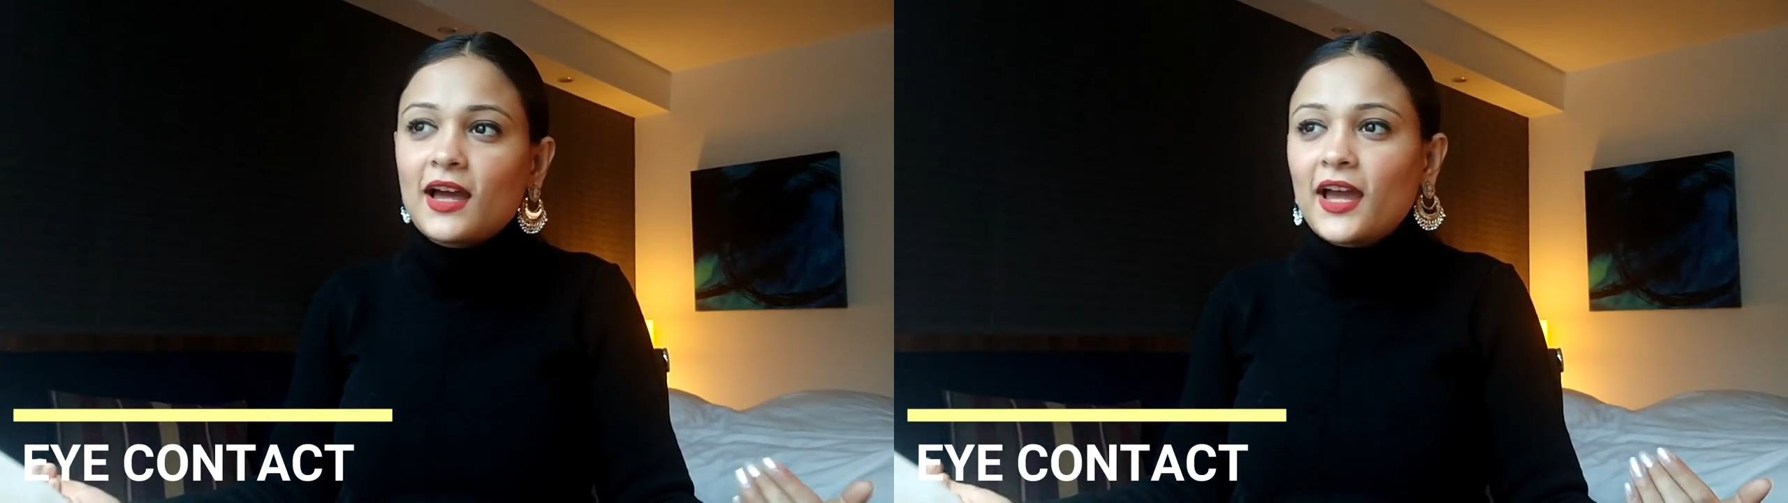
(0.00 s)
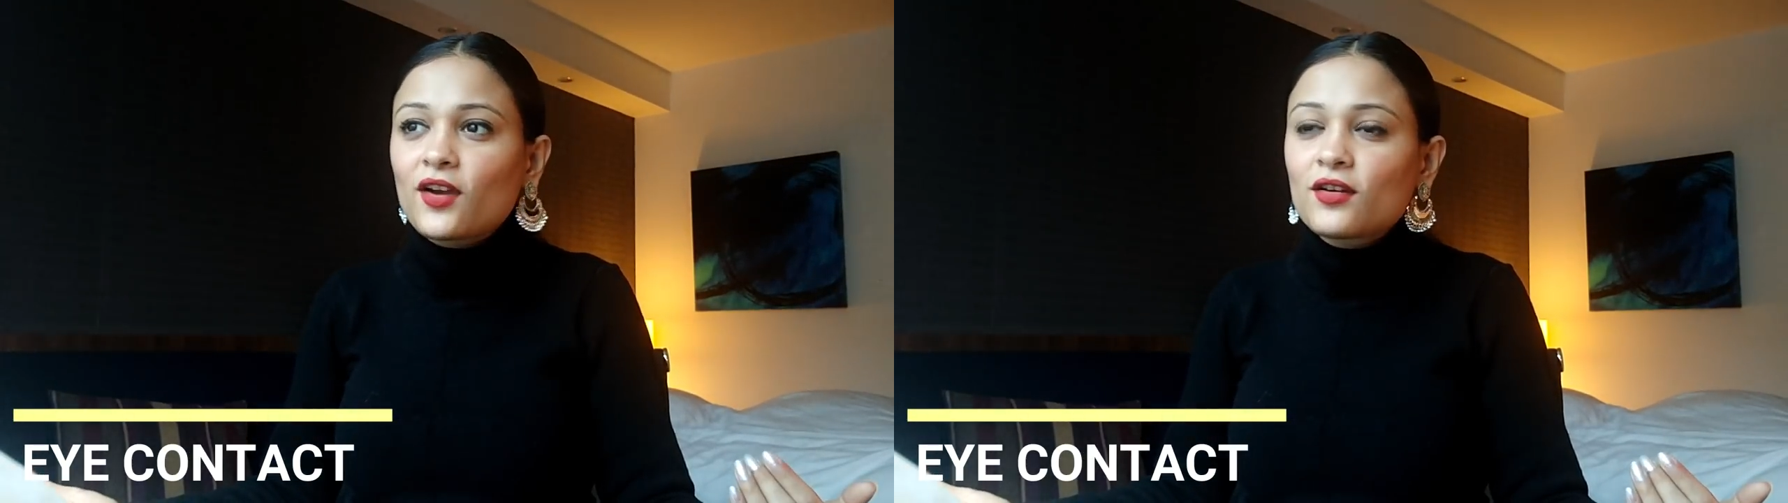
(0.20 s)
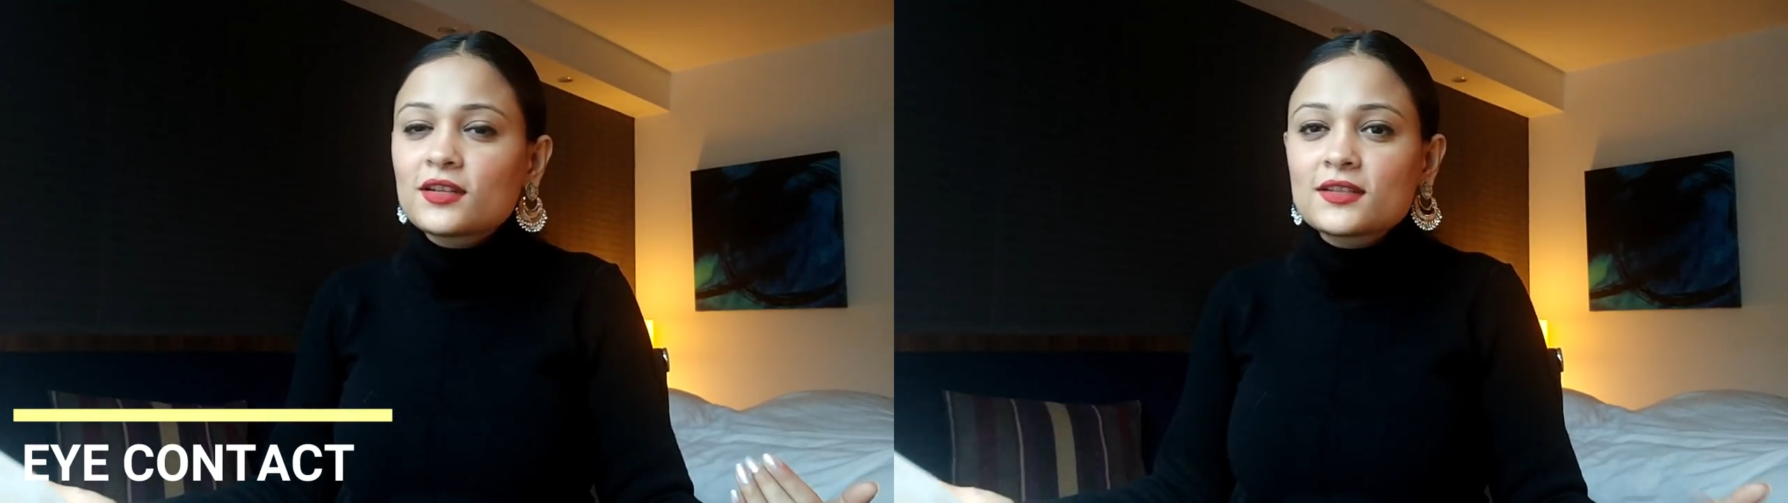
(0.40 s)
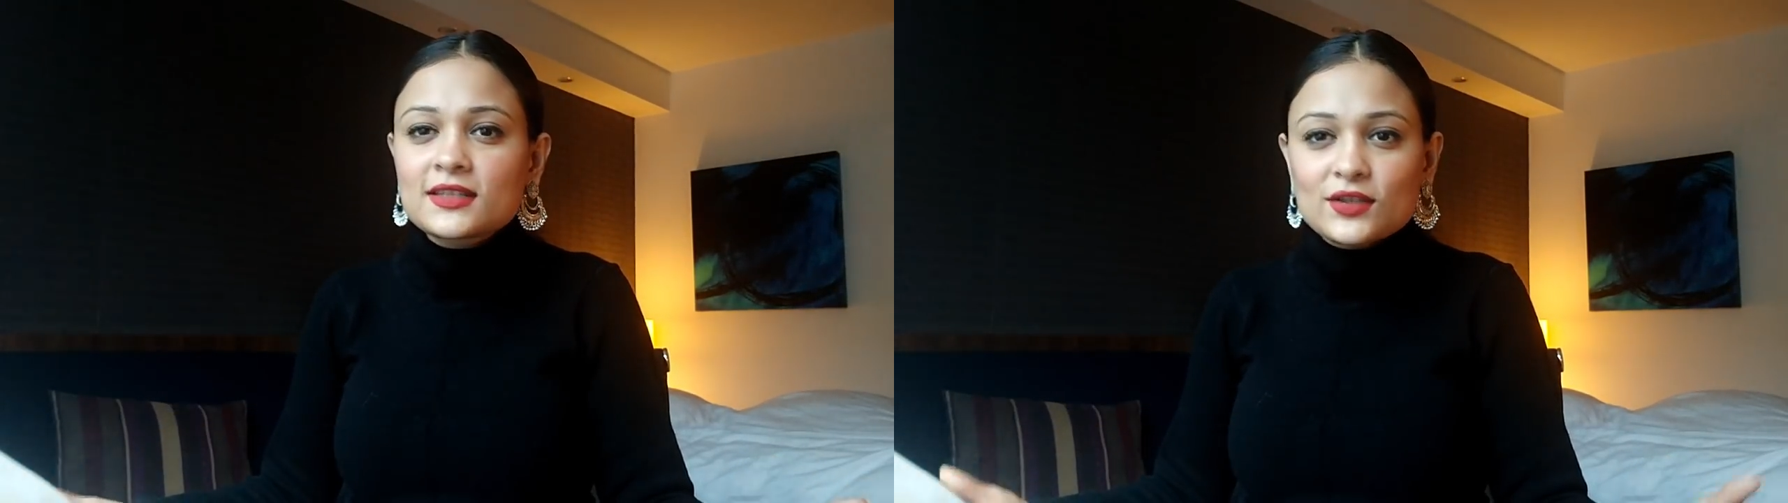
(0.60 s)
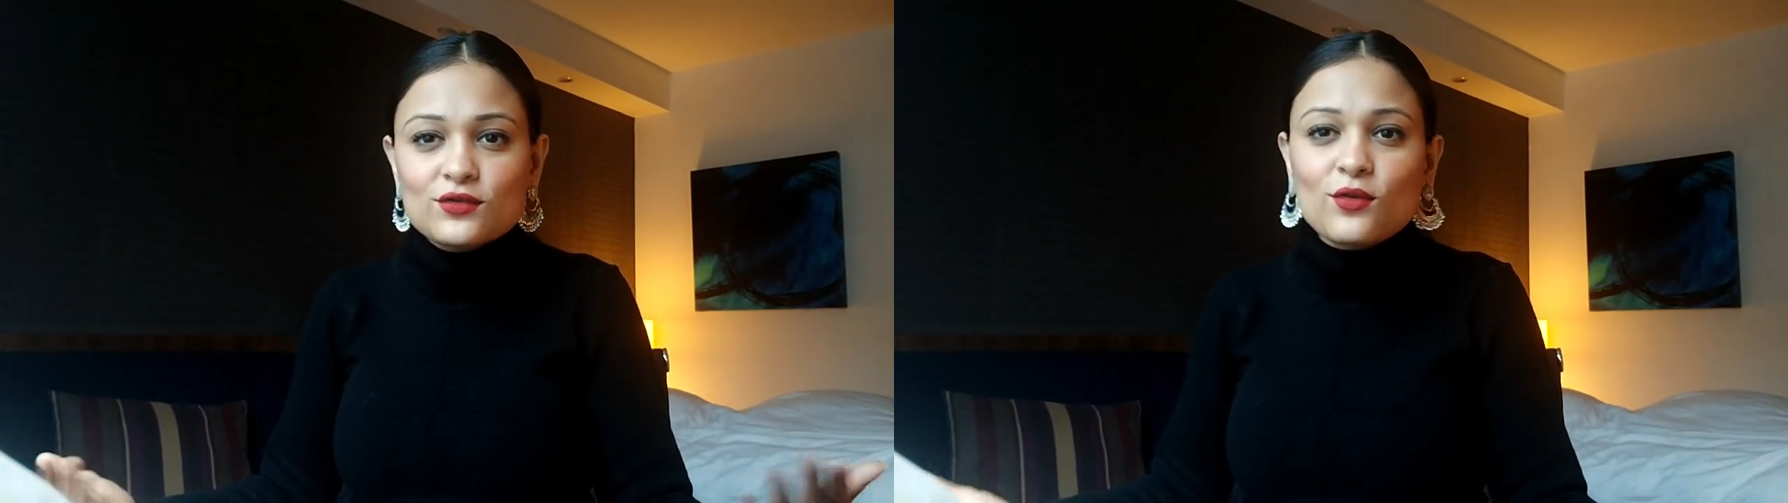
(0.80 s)

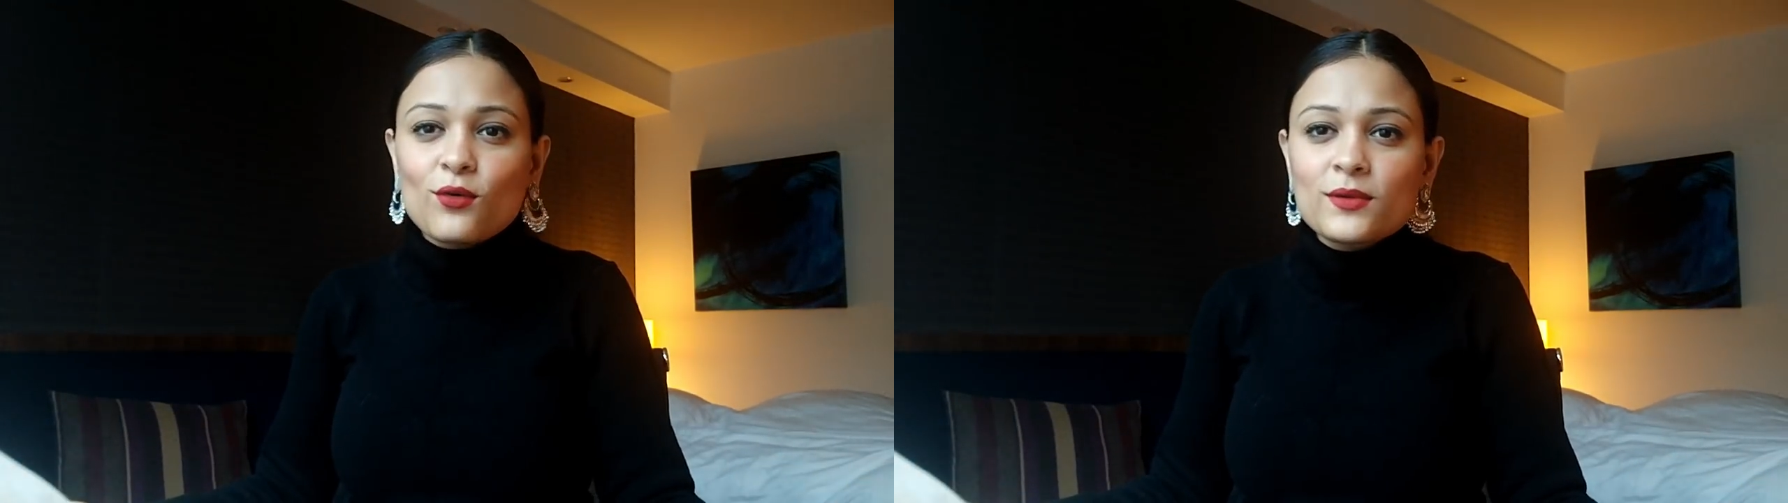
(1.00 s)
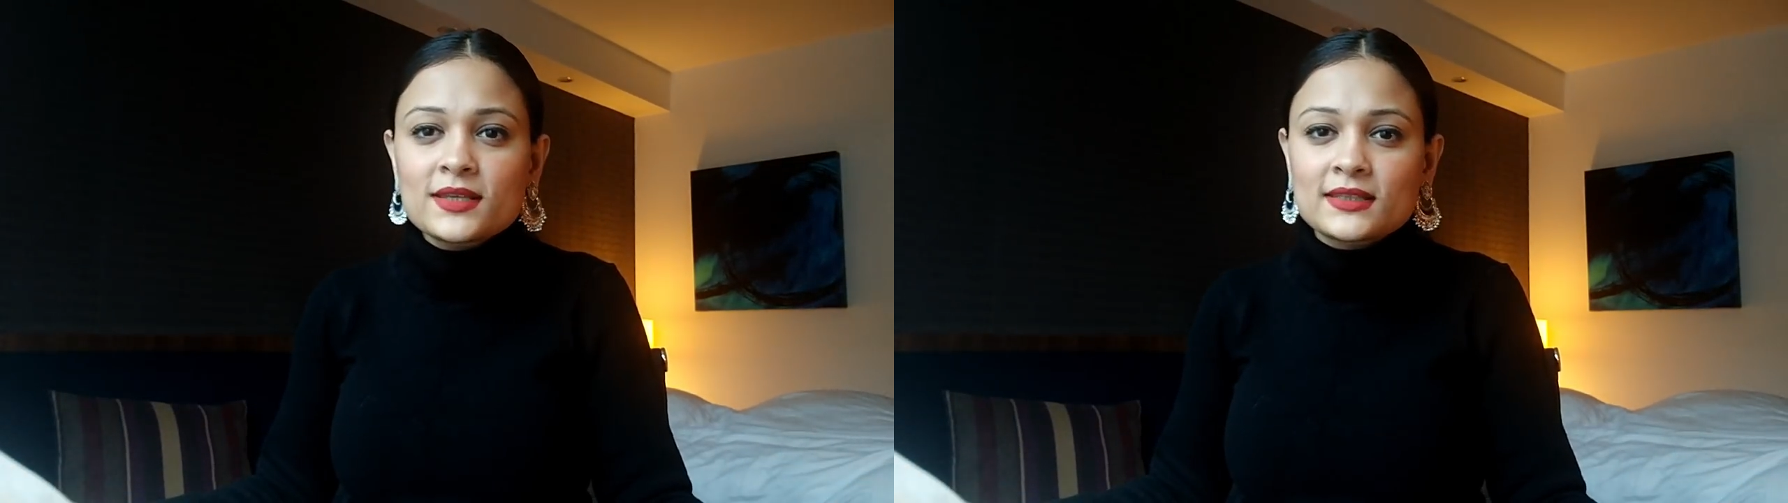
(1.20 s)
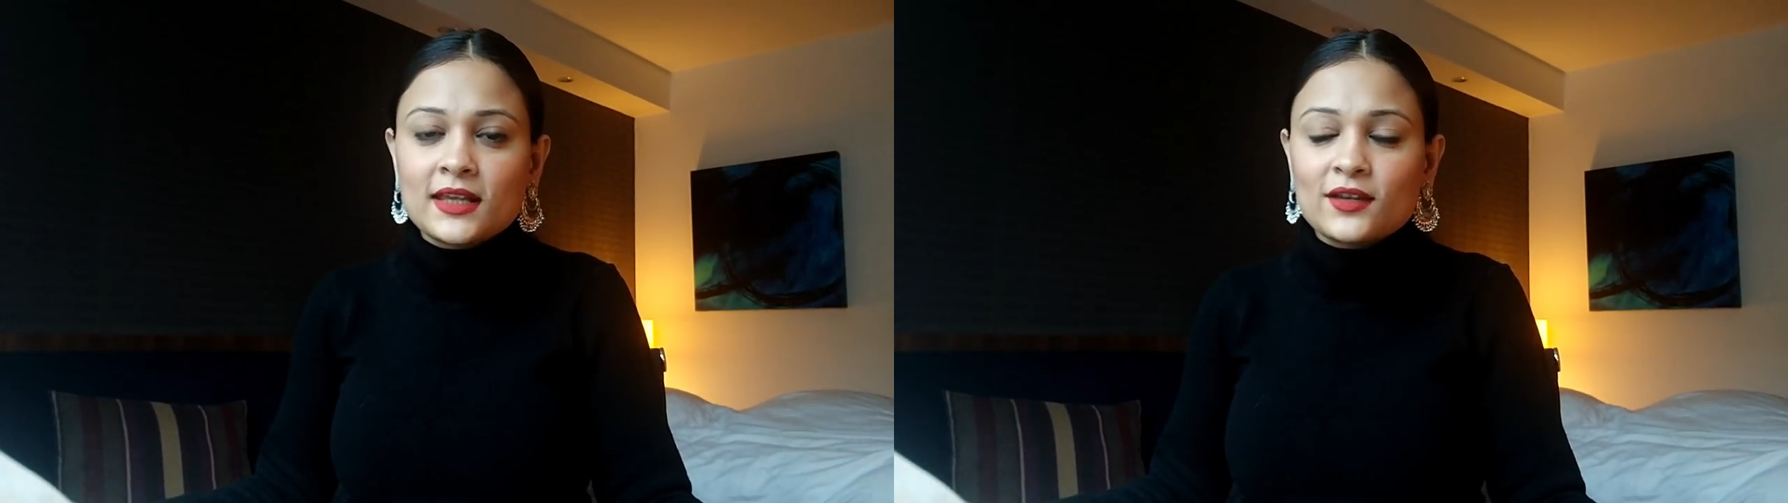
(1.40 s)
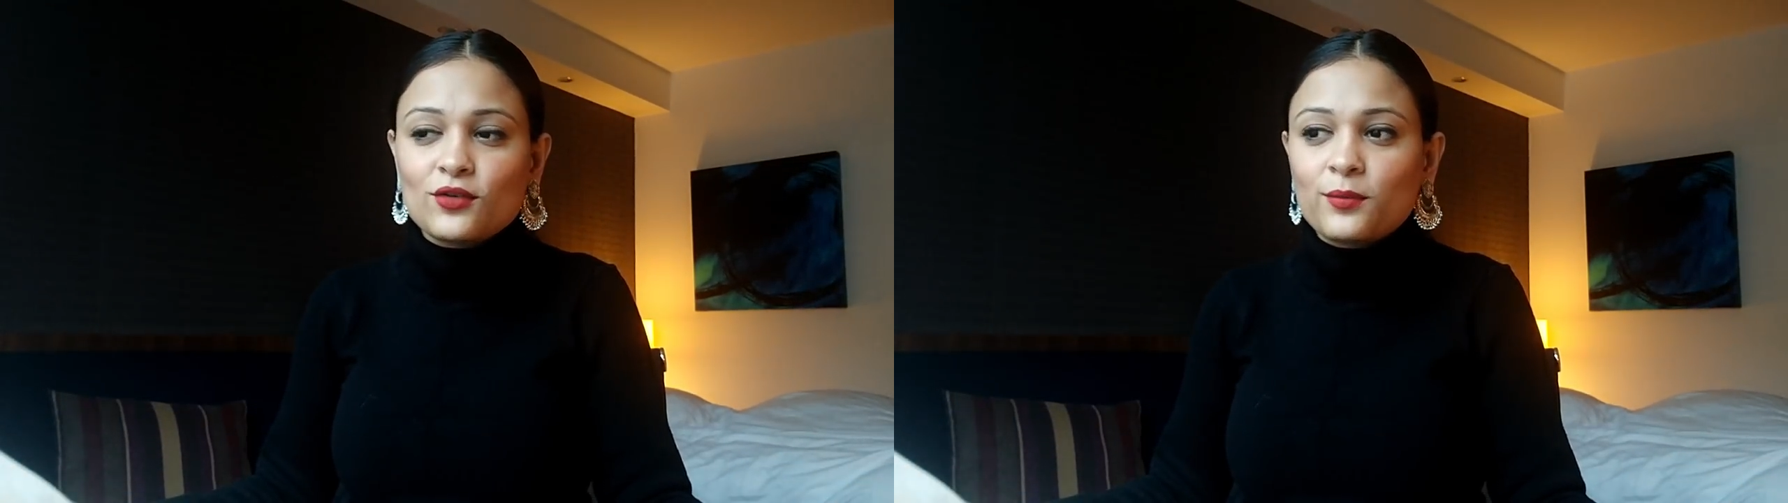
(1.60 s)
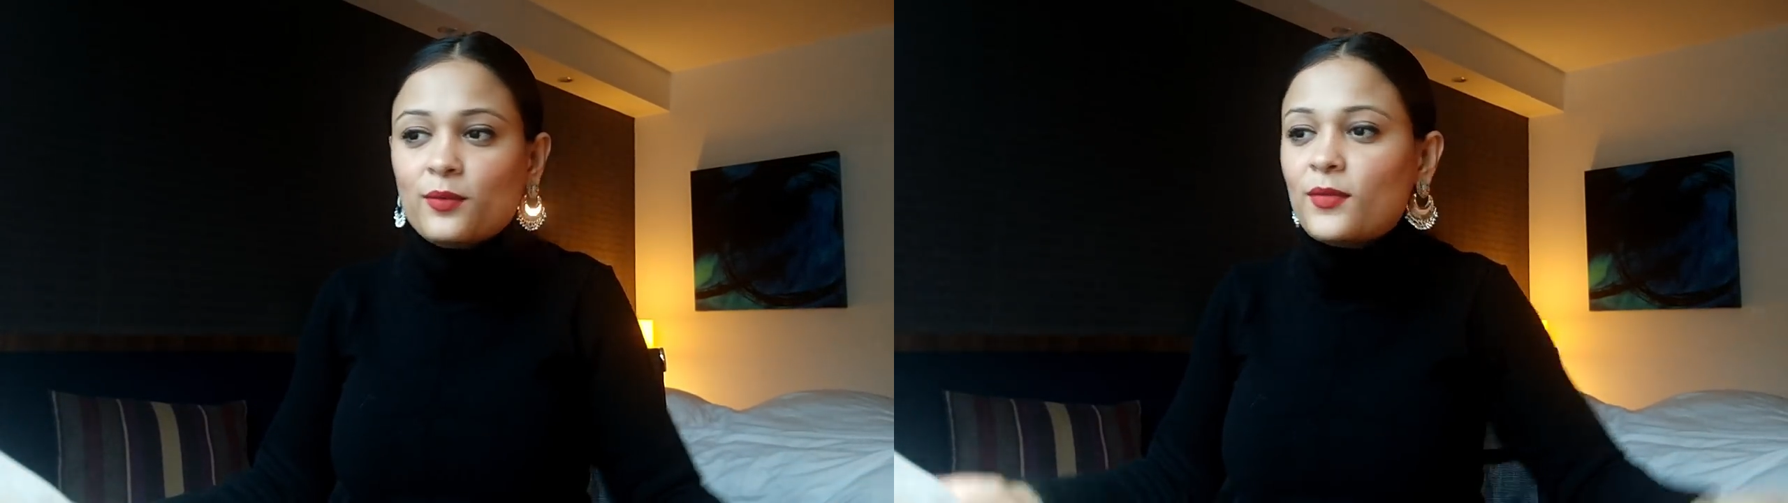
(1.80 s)
you always say,
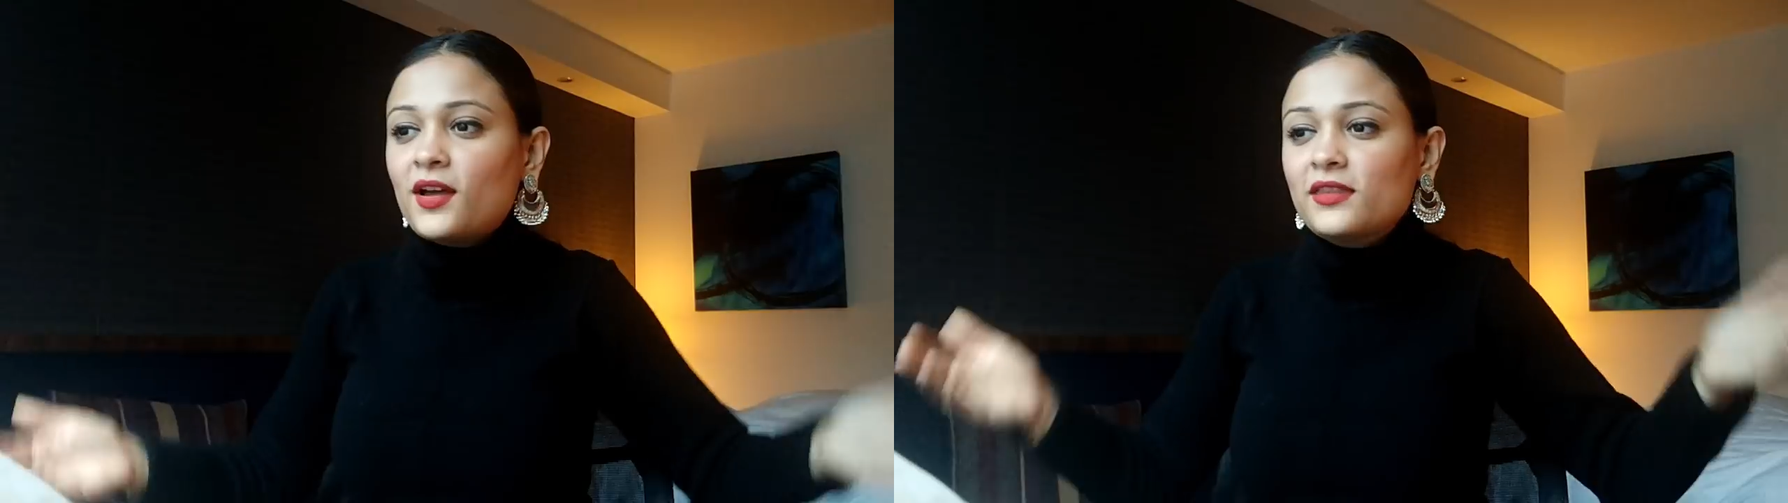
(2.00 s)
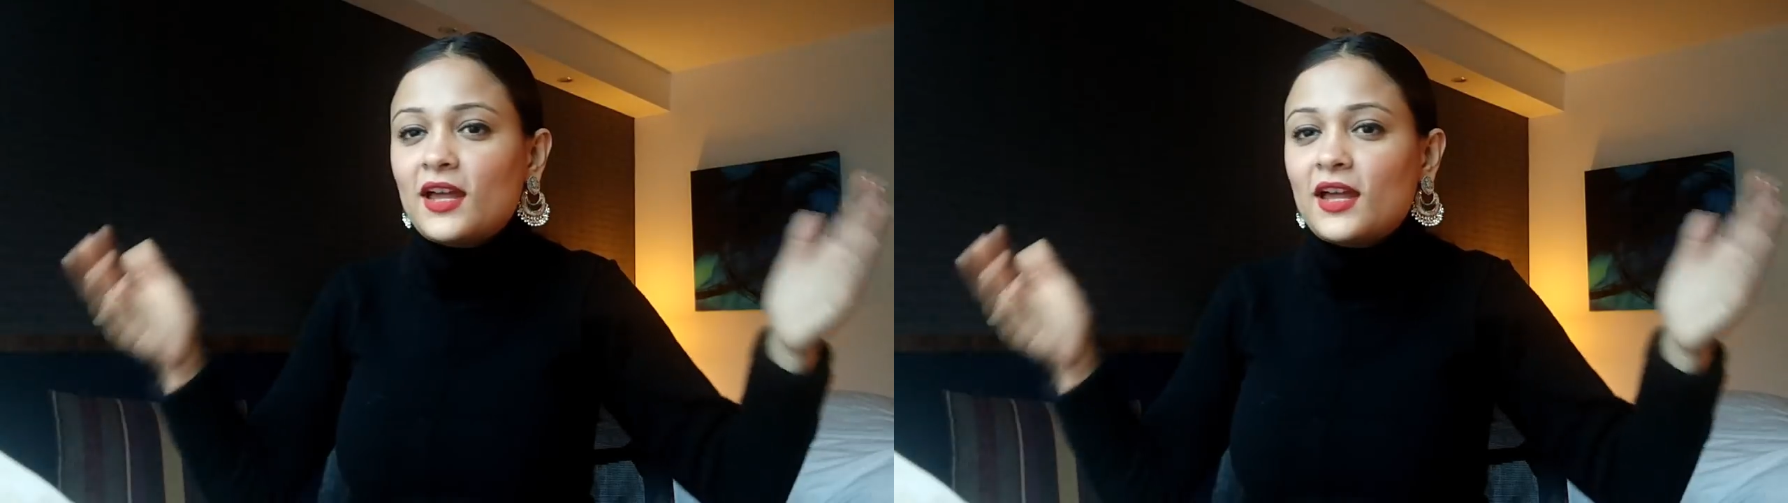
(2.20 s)
Nirupama,